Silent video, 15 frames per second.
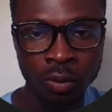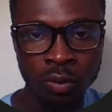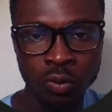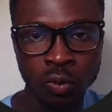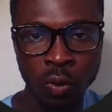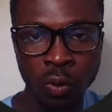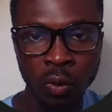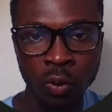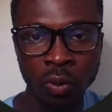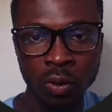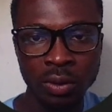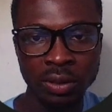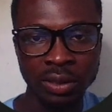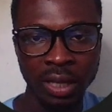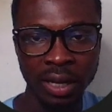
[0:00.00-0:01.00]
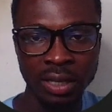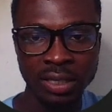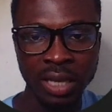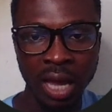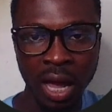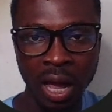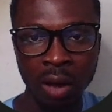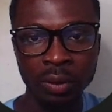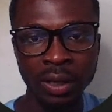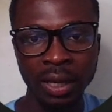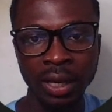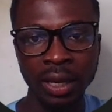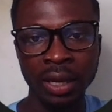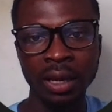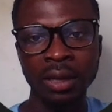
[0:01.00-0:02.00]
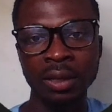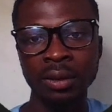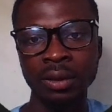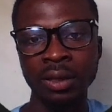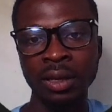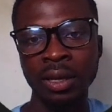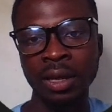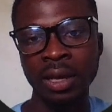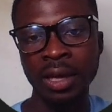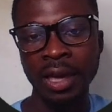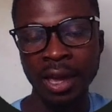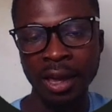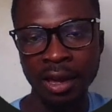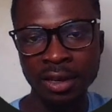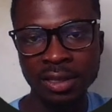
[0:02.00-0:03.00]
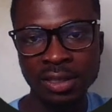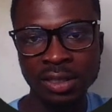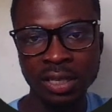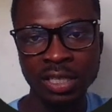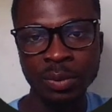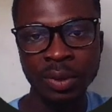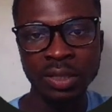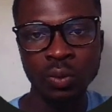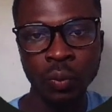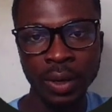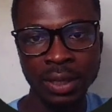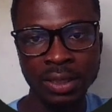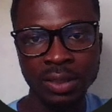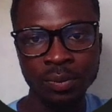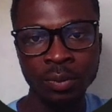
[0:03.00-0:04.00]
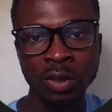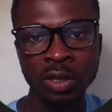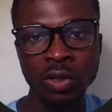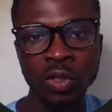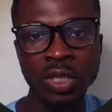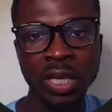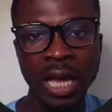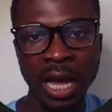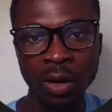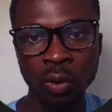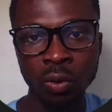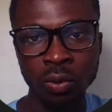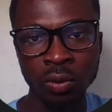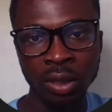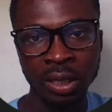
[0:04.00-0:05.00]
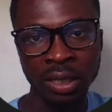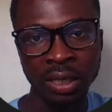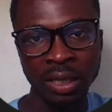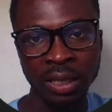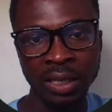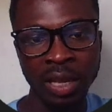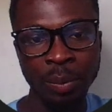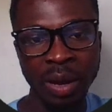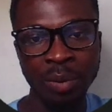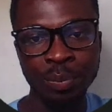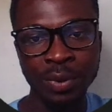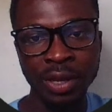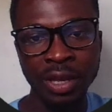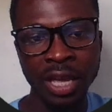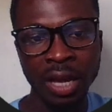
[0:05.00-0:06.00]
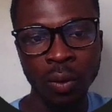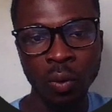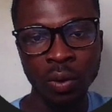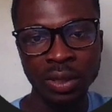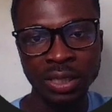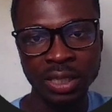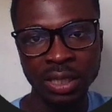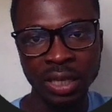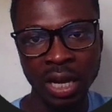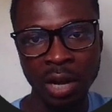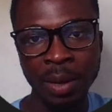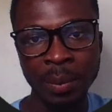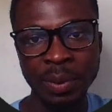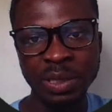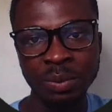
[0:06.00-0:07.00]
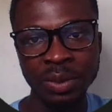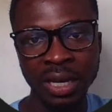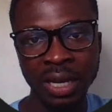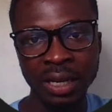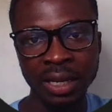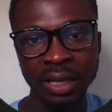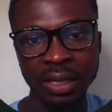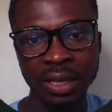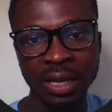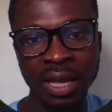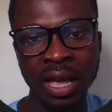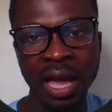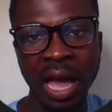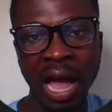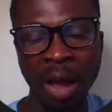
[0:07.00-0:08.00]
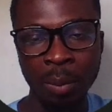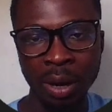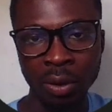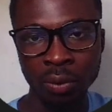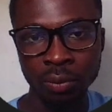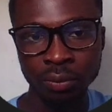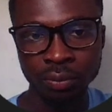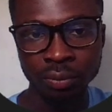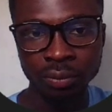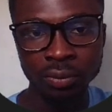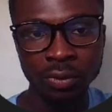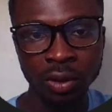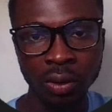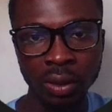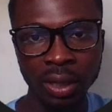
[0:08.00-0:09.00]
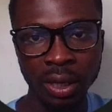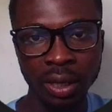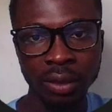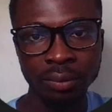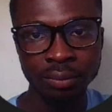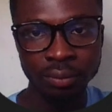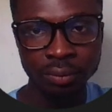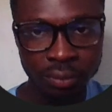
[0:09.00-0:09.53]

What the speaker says: So that is how the end statement works. In the there might be a condition I'll be able to meet the idea. Amano. Okay.